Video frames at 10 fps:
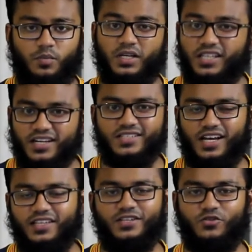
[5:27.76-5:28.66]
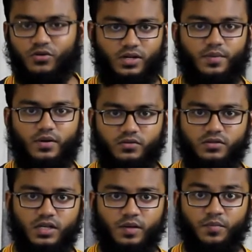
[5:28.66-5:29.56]
But there is nothing to worry about,
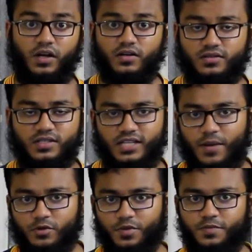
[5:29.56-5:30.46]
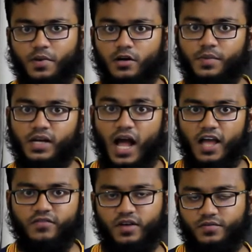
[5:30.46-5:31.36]
because this laptop is powered by an
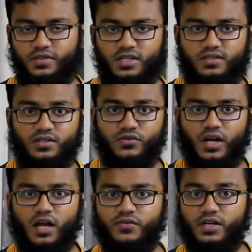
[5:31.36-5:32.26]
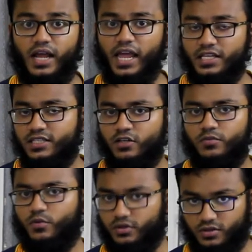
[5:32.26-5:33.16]

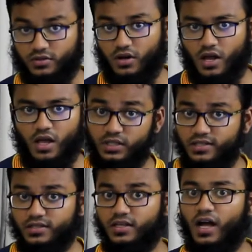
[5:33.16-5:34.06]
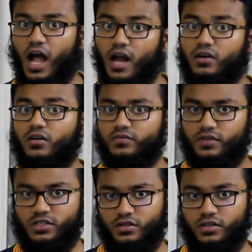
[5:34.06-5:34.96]
i5-6300HQ processor. This is the higher clock
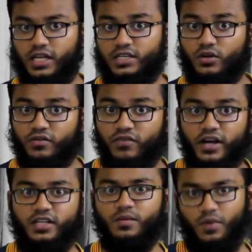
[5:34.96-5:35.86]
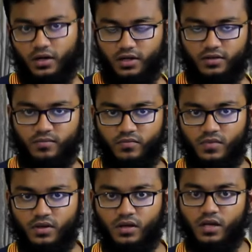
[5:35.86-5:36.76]
version that you can find in the market.
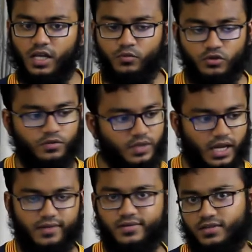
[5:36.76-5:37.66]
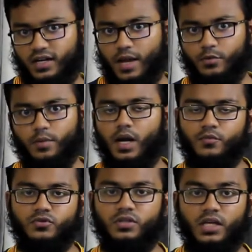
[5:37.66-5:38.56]
In most of the cases, the laptop
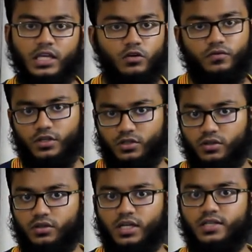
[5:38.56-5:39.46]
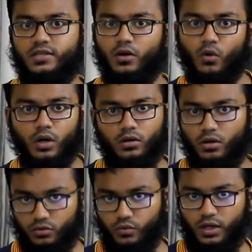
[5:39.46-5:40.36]
comes with the U version, that is the lower
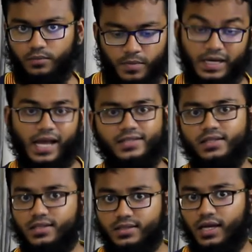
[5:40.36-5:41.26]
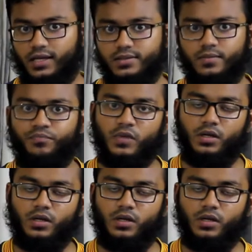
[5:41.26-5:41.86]
clocked one. But as in this case,